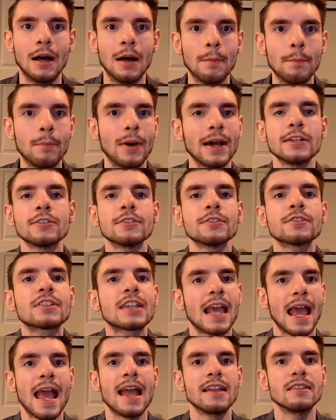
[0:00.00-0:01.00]
Players
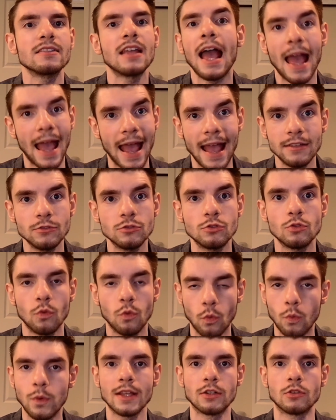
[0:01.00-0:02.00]
can and
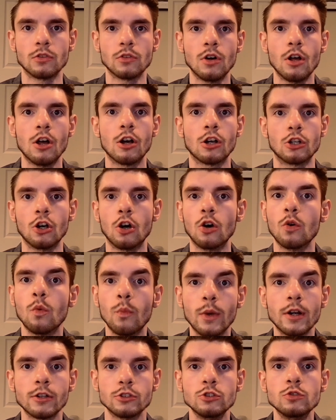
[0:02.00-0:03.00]
will go
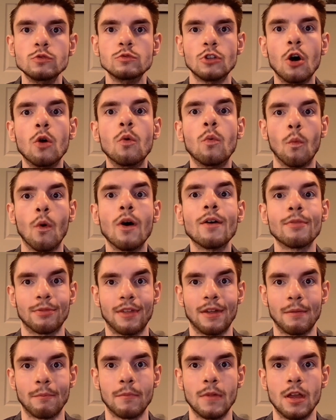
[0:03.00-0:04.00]
where you don't want
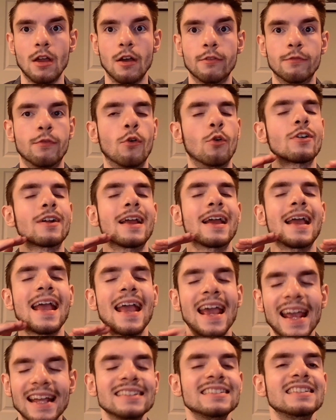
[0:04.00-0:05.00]
them, for
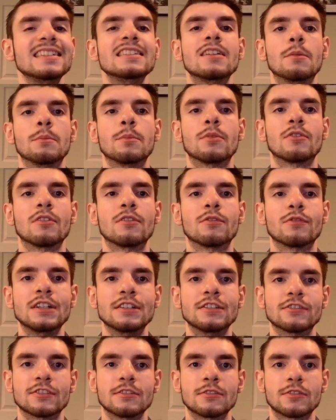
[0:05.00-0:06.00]
any number of
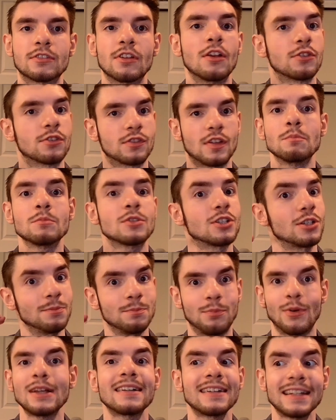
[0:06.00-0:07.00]
reasons, some
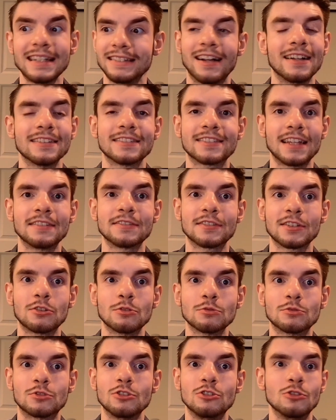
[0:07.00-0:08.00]
completely
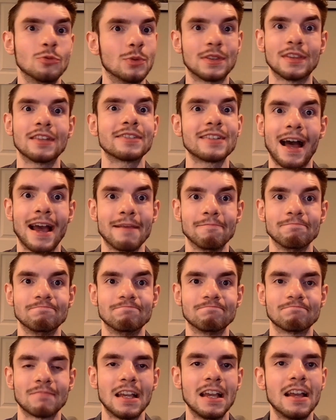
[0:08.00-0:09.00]
nonsensical to you at the time.
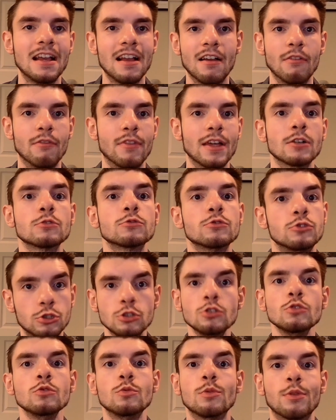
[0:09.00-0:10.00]
They'll
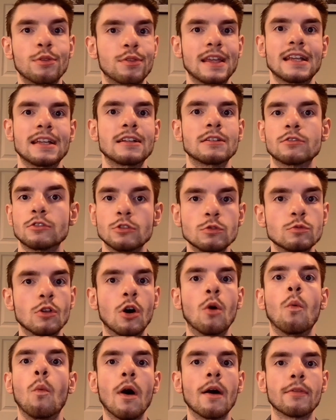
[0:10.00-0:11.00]
do things you
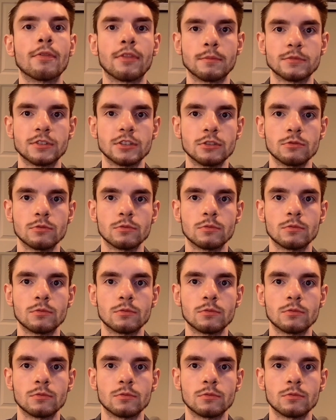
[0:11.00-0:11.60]
don't want them to.